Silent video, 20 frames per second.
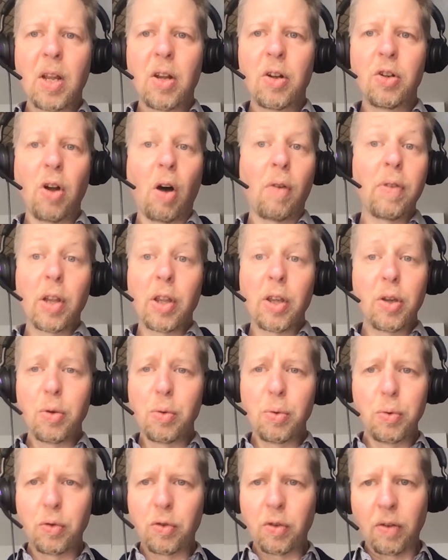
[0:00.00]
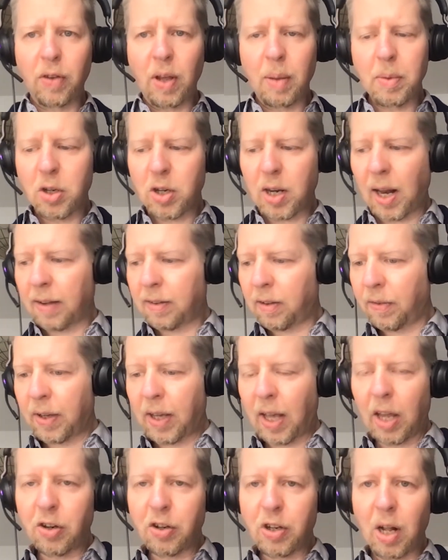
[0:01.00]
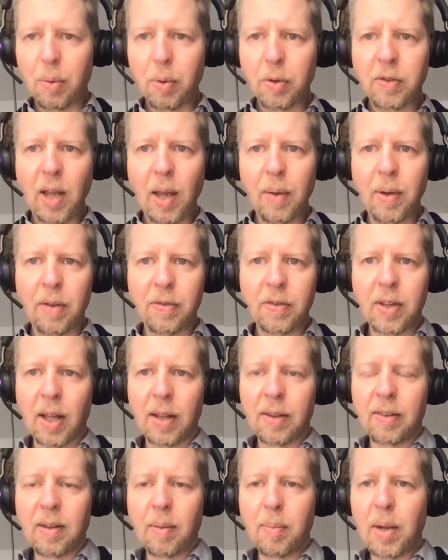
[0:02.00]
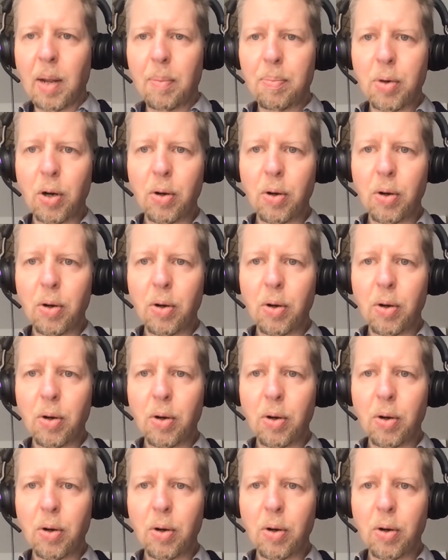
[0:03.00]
novel use of image classification. I would say we have done similar